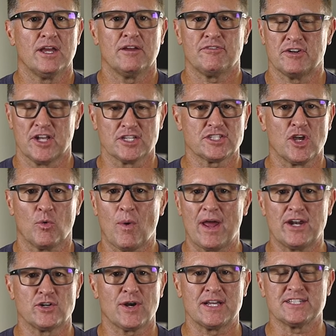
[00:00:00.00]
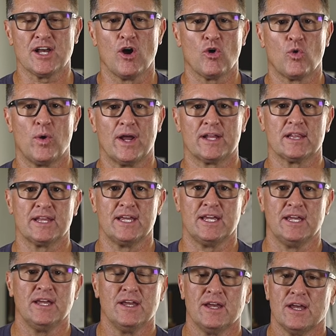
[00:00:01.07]
If it does get wet, it dries out
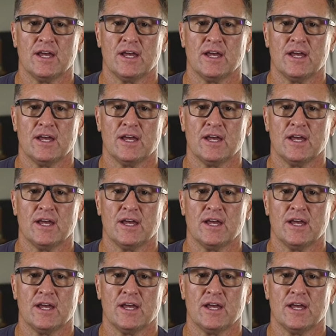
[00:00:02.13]
quickly.